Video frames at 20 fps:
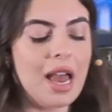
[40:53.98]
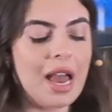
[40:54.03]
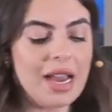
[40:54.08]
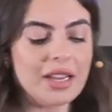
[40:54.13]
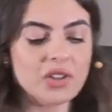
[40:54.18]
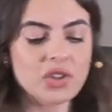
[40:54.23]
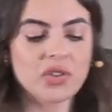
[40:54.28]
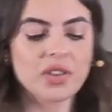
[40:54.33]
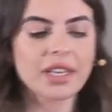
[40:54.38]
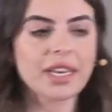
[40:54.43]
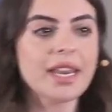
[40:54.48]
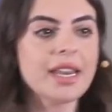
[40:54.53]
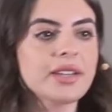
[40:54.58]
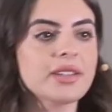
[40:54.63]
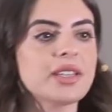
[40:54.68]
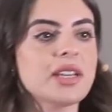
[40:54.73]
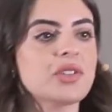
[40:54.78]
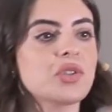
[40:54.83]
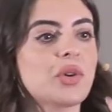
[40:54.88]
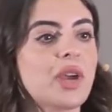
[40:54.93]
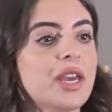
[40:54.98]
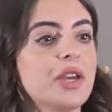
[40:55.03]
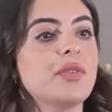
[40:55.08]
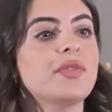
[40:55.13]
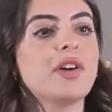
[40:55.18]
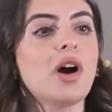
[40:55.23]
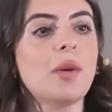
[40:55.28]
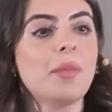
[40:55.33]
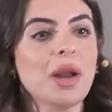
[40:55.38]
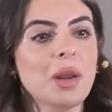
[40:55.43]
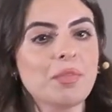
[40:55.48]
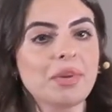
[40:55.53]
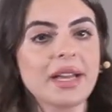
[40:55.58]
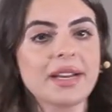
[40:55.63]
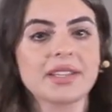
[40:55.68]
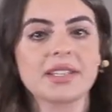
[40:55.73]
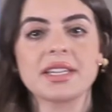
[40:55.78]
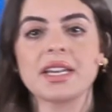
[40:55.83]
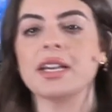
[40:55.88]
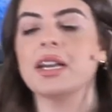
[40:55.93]
And so the king says, "Okay, you've got my
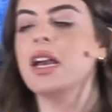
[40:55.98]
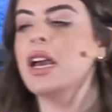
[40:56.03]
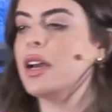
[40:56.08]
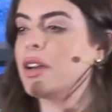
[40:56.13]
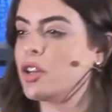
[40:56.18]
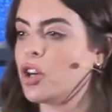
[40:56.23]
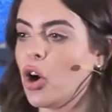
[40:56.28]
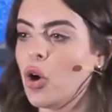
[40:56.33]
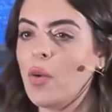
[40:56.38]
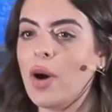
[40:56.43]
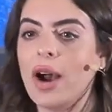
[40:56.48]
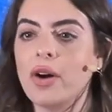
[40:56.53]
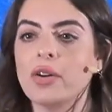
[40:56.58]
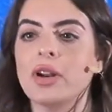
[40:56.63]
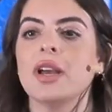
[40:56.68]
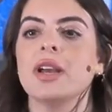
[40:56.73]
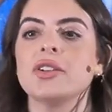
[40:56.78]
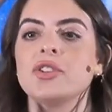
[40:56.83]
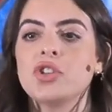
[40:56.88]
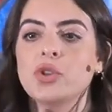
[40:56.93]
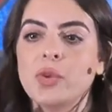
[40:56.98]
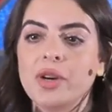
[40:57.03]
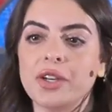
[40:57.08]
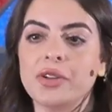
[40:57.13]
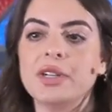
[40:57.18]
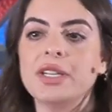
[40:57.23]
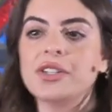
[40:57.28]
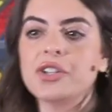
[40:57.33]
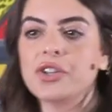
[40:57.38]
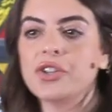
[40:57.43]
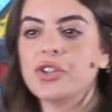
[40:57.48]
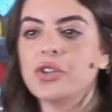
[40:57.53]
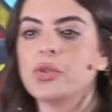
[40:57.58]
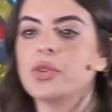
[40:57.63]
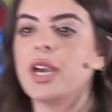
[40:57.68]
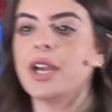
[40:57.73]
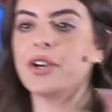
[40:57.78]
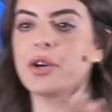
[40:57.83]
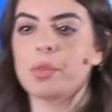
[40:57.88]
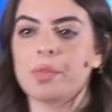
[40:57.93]
blessing. Go out, do what you need to do,
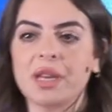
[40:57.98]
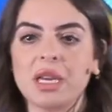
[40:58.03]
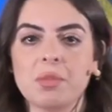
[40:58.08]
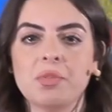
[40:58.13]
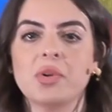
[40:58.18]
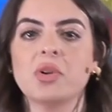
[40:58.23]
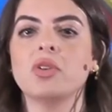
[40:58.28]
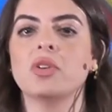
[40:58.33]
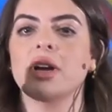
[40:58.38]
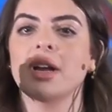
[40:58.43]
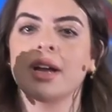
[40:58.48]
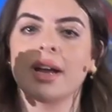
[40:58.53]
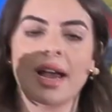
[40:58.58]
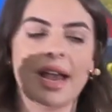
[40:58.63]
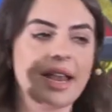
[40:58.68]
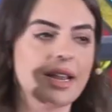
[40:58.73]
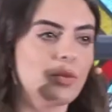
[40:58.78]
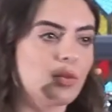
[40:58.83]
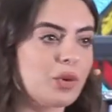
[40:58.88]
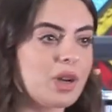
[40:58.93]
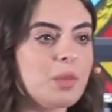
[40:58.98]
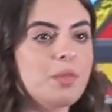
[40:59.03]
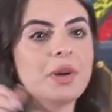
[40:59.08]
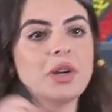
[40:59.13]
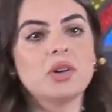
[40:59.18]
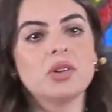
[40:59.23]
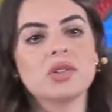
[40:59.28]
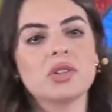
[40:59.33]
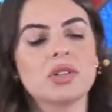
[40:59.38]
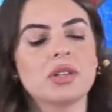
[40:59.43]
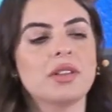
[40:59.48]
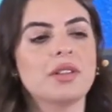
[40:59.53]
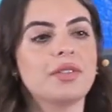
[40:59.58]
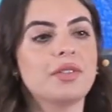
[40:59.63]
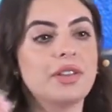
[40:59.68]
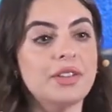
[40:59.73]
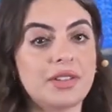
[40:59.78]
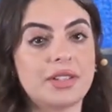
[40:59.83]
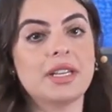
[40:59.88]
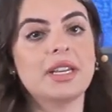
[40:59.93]
get your people, and rebuild
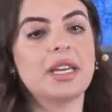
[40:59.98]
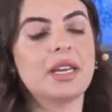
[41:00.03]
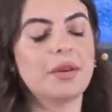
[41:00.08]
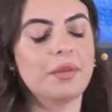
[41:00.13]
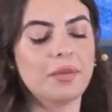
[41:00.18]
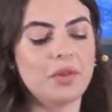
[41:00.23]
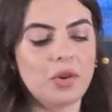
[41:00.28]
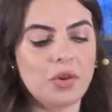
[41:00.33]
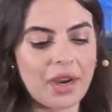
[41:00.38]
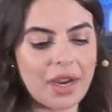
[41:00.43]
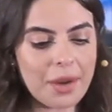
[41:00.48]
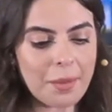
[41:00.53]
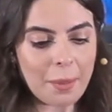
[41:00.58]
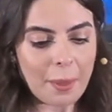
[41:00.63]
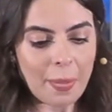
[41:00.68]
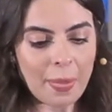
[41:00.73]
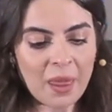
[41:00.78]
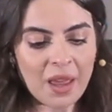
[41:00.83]
the city." Okay.